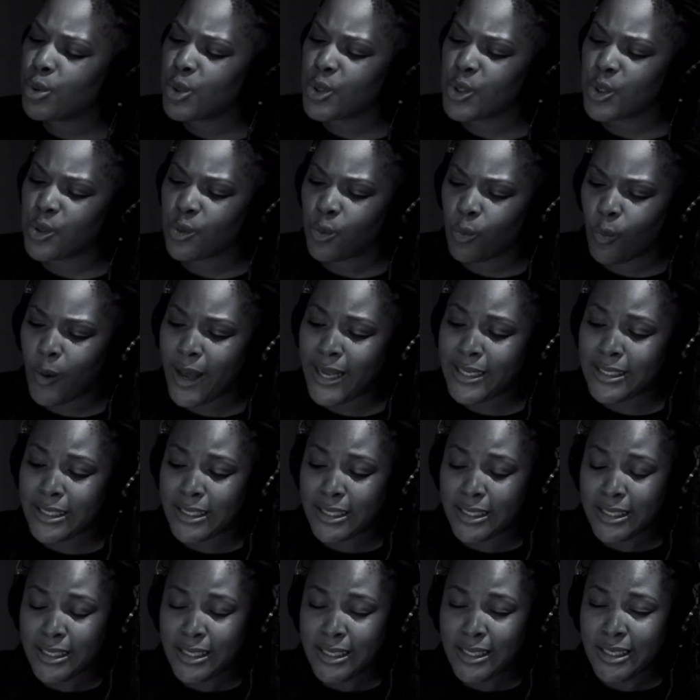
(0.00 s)
sweat,
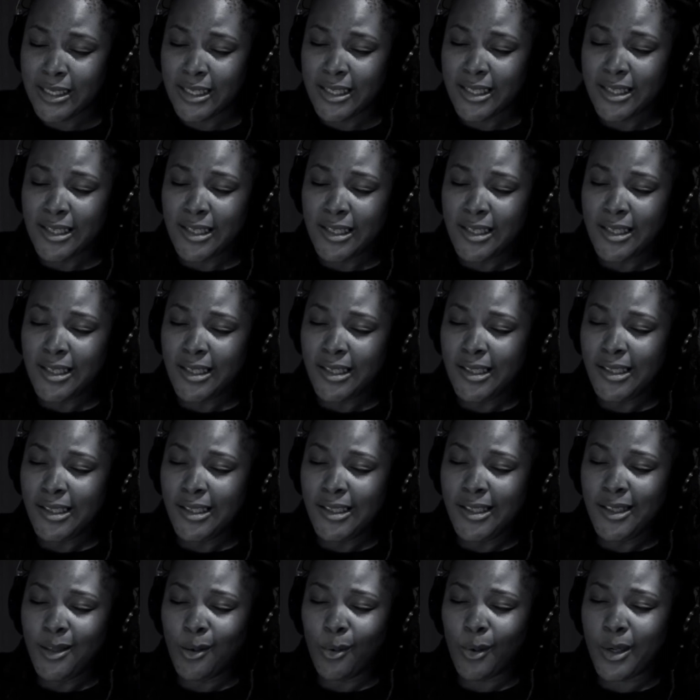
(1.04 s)

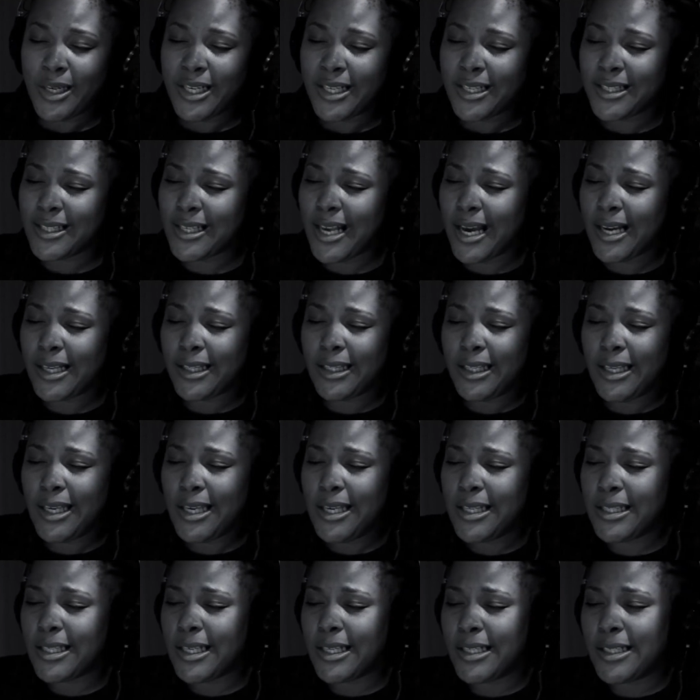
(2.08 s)
what exactly
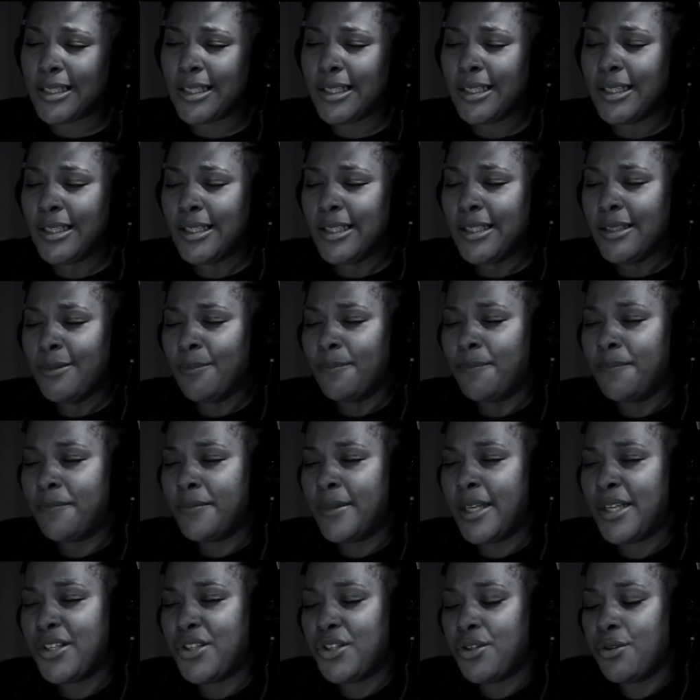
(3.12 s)
is it
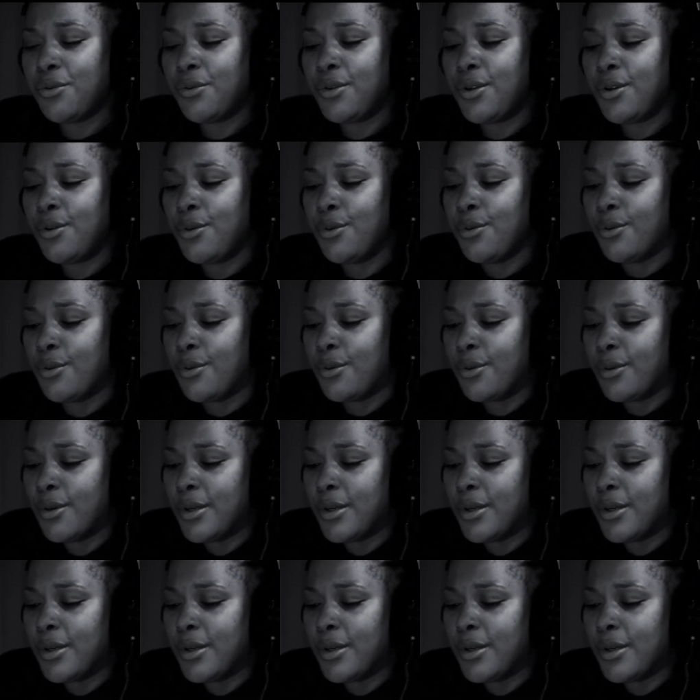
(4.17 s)
that you do?